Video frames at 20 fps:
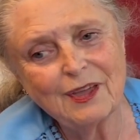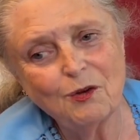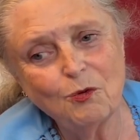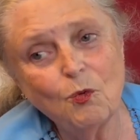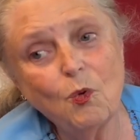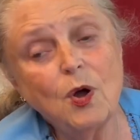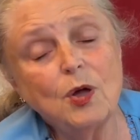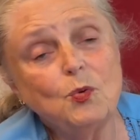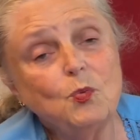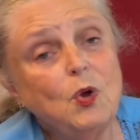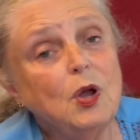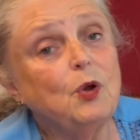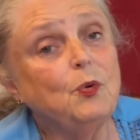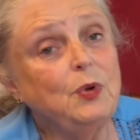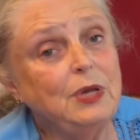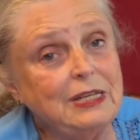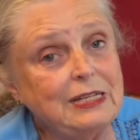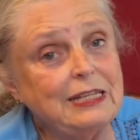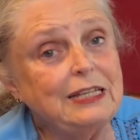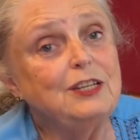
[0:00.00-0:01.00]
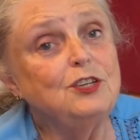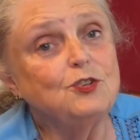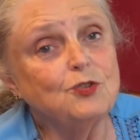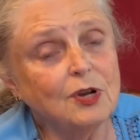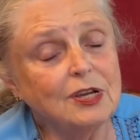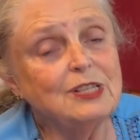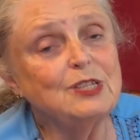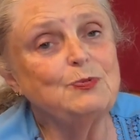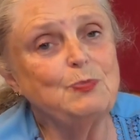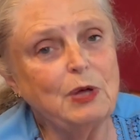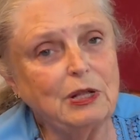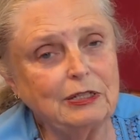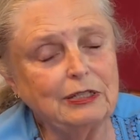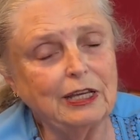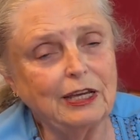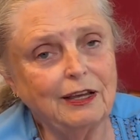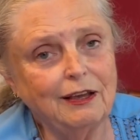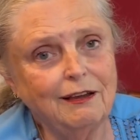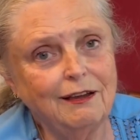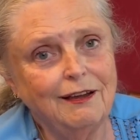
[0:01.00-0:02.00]
one where we did trust
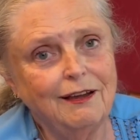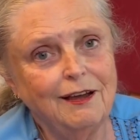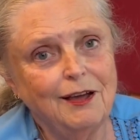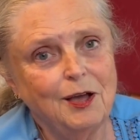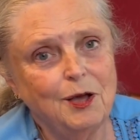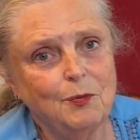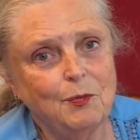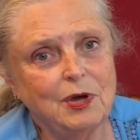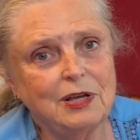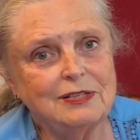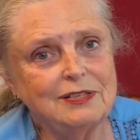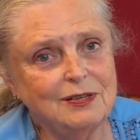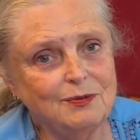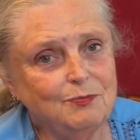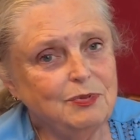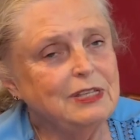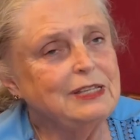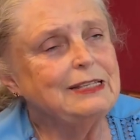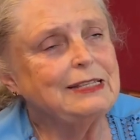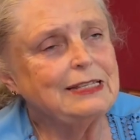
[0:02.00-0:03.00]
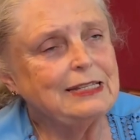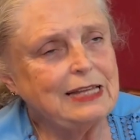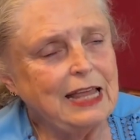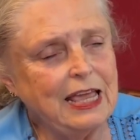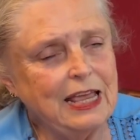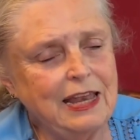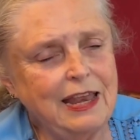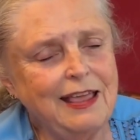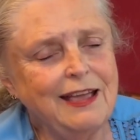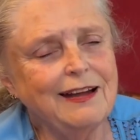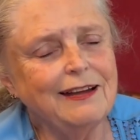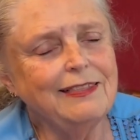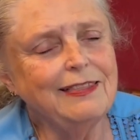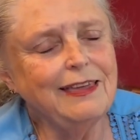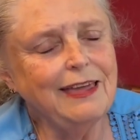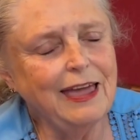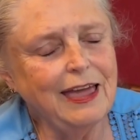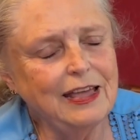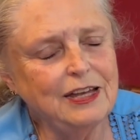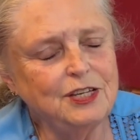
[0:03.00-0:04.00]
building by simply standing on
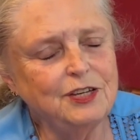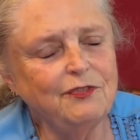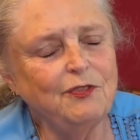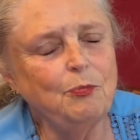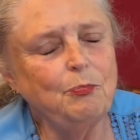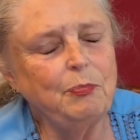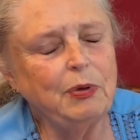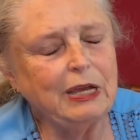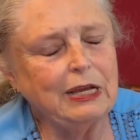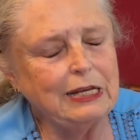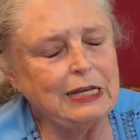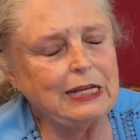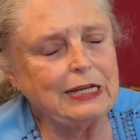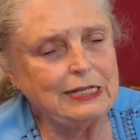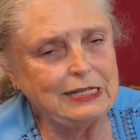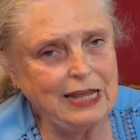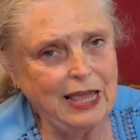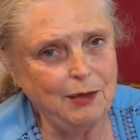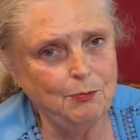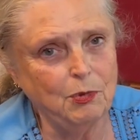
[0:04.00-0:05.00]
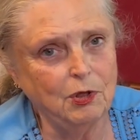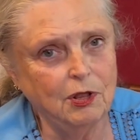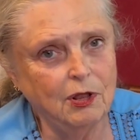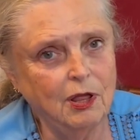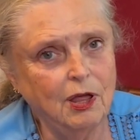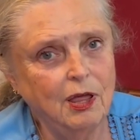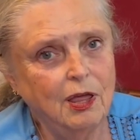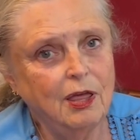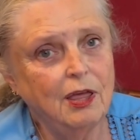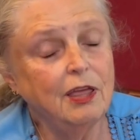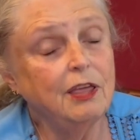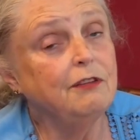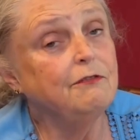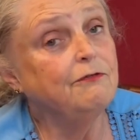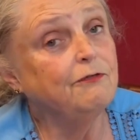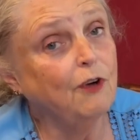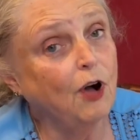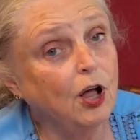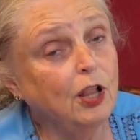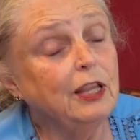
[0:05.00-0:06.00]
the edge of a picnic table and
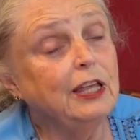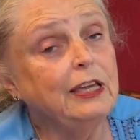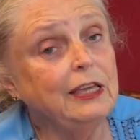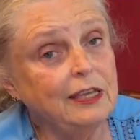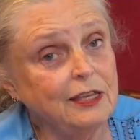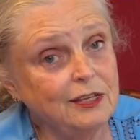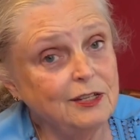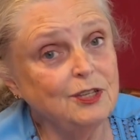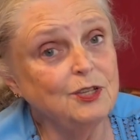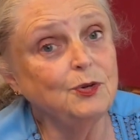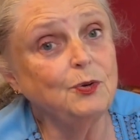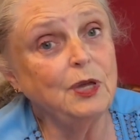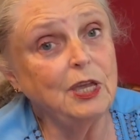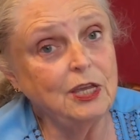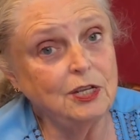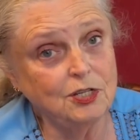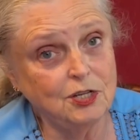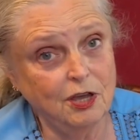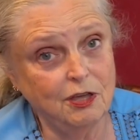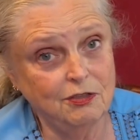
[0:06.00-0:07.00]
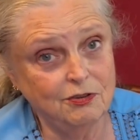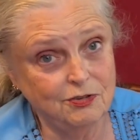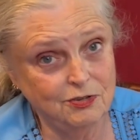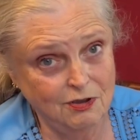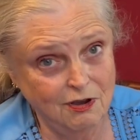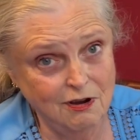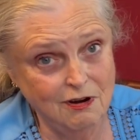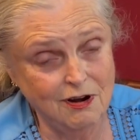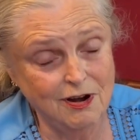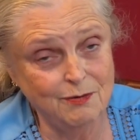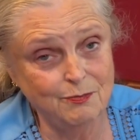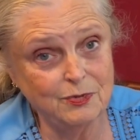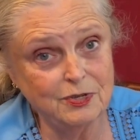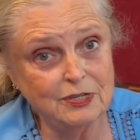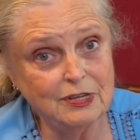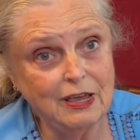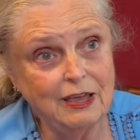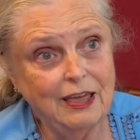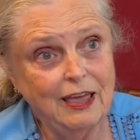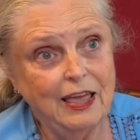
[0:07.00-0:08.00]
falling into each other's
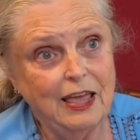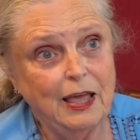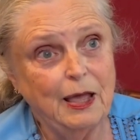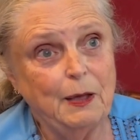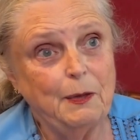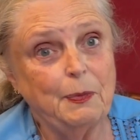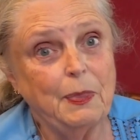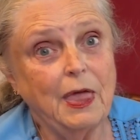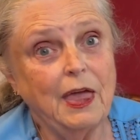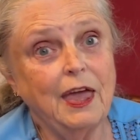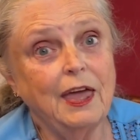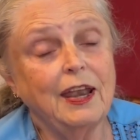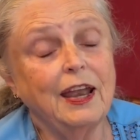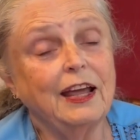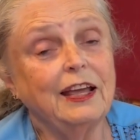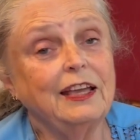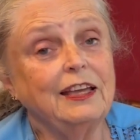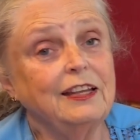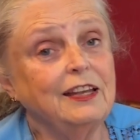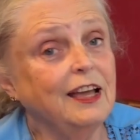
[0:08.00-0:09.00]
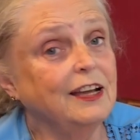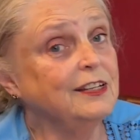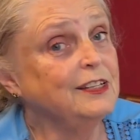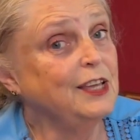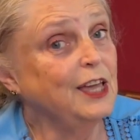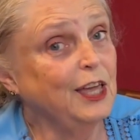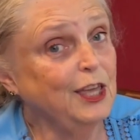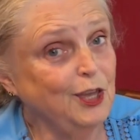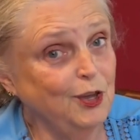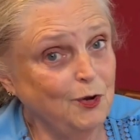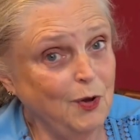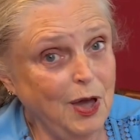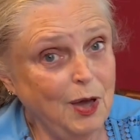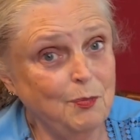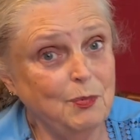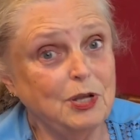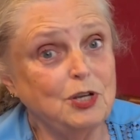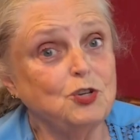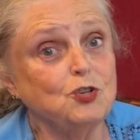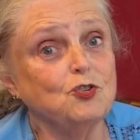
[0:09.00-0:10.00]
arms. And I cannot tell you how
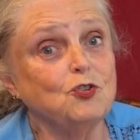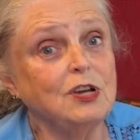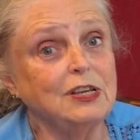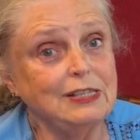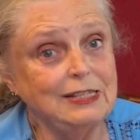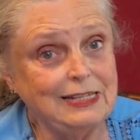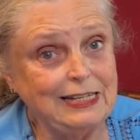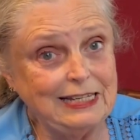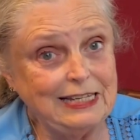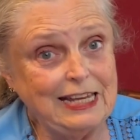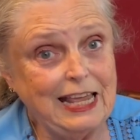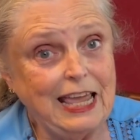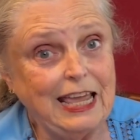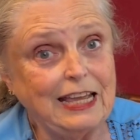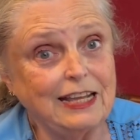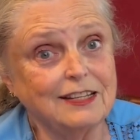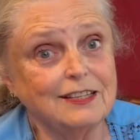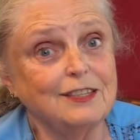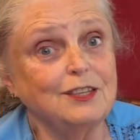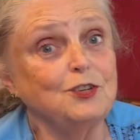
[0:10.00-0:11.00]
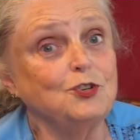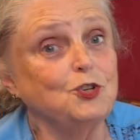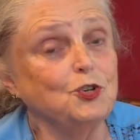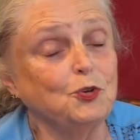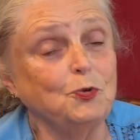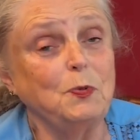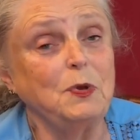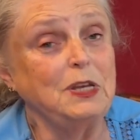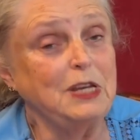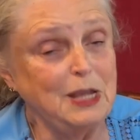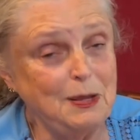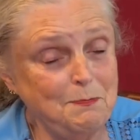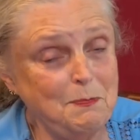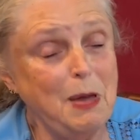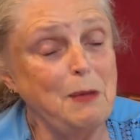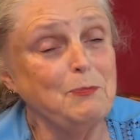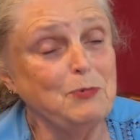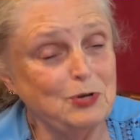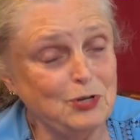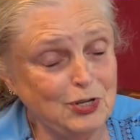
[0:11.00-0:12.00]
much trust it takes that your team
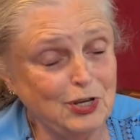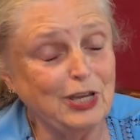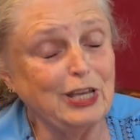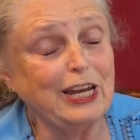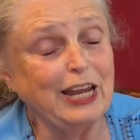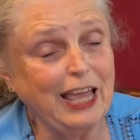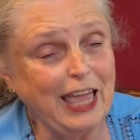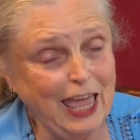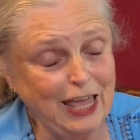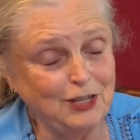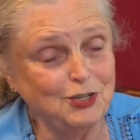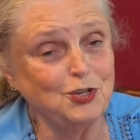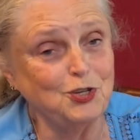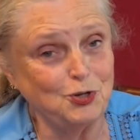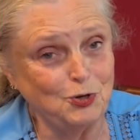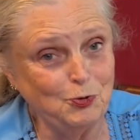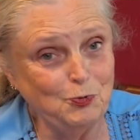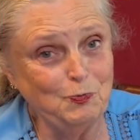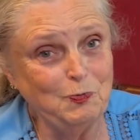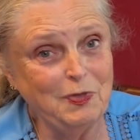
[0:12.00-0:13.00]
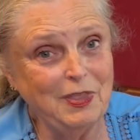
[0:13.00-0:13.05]
members are going to catch you.